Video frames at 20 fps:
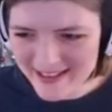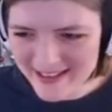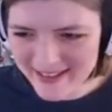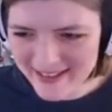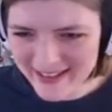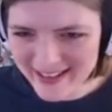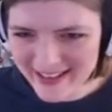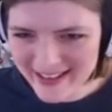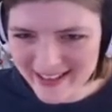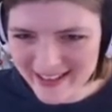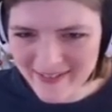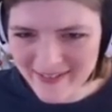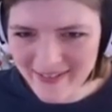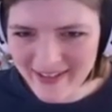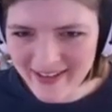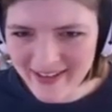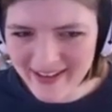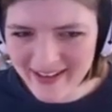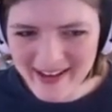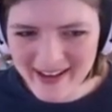I'm like, come
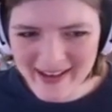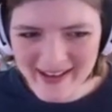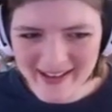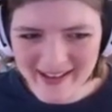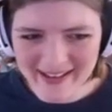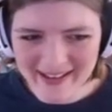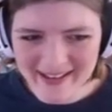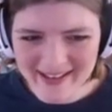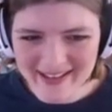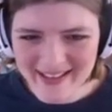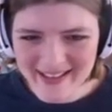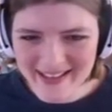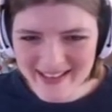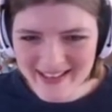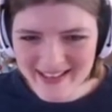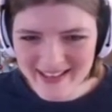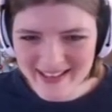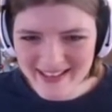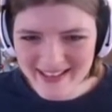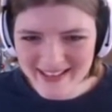on, it's like,
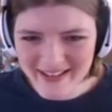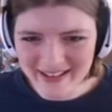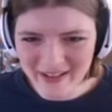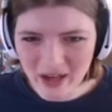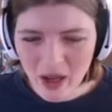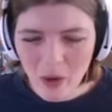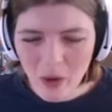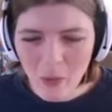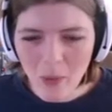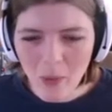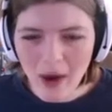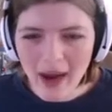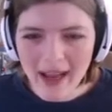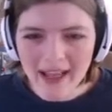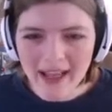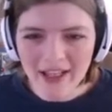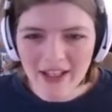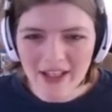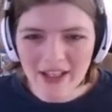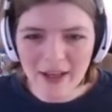just no. Why
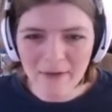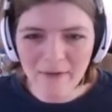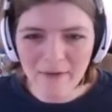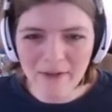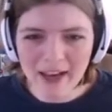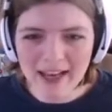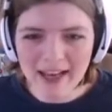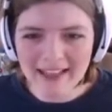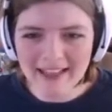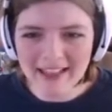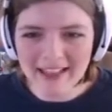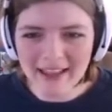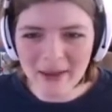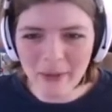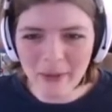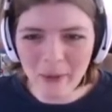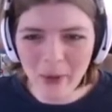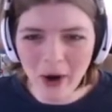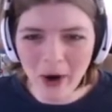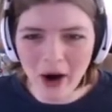is she facing the
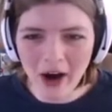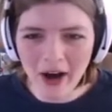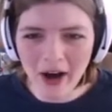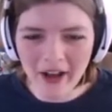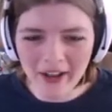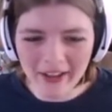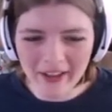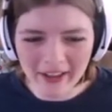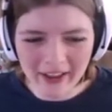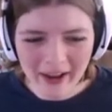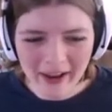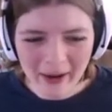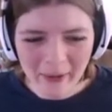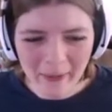wall?